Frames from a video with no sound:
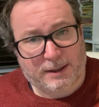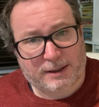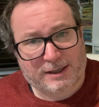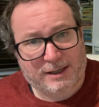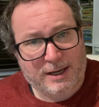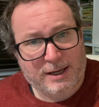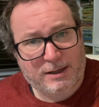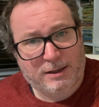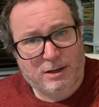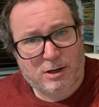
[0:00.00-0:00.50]

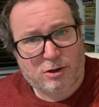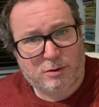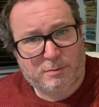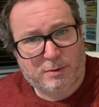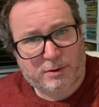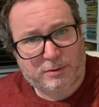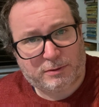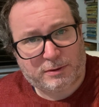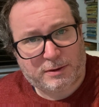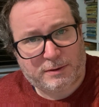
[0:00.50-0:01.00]
King
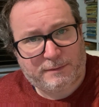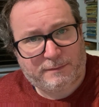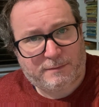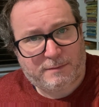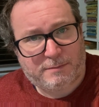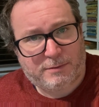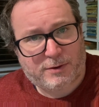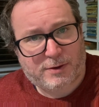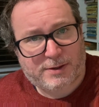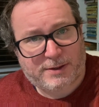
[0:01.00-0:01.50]
Kobold
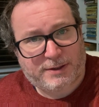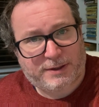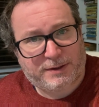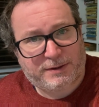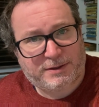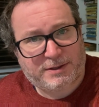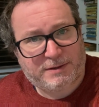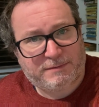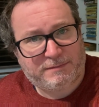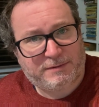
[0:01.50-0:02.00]
from
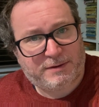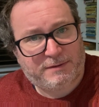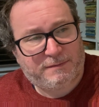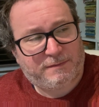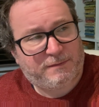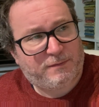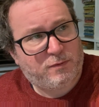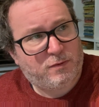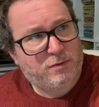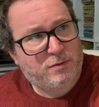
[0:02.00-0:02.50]

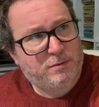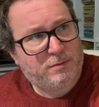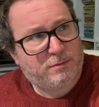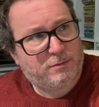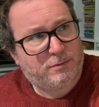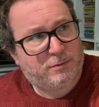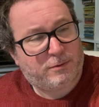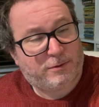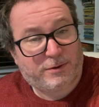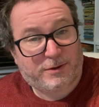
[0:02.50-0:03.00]
1974,
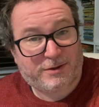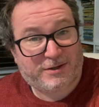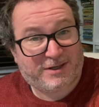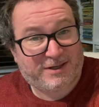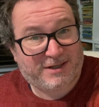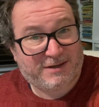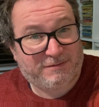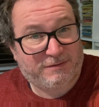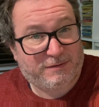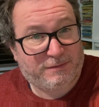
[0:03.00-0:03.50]
or
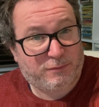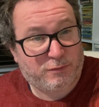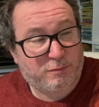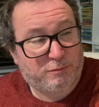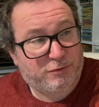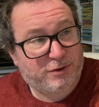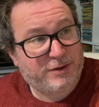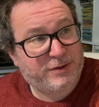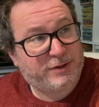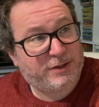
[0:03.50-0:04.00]
1974
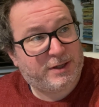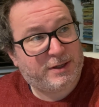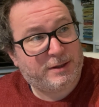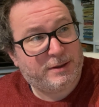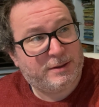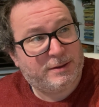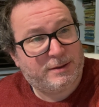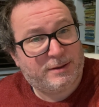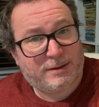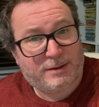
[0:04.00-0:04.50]
printing,
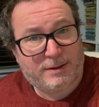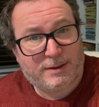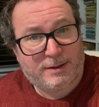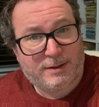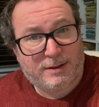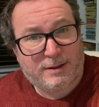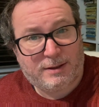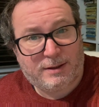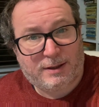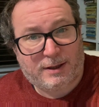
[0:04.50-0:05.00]

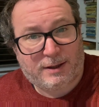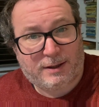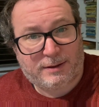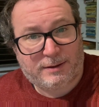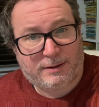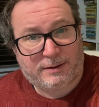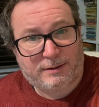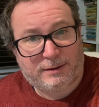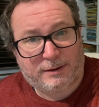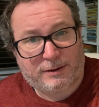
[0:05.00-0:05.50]

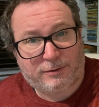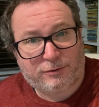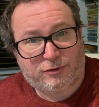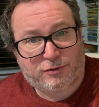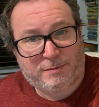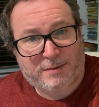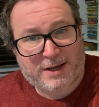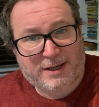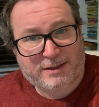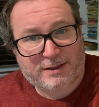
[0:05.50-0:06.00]
and
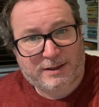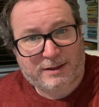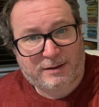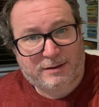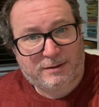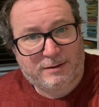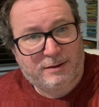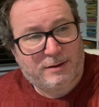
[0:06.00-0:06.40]
dramatic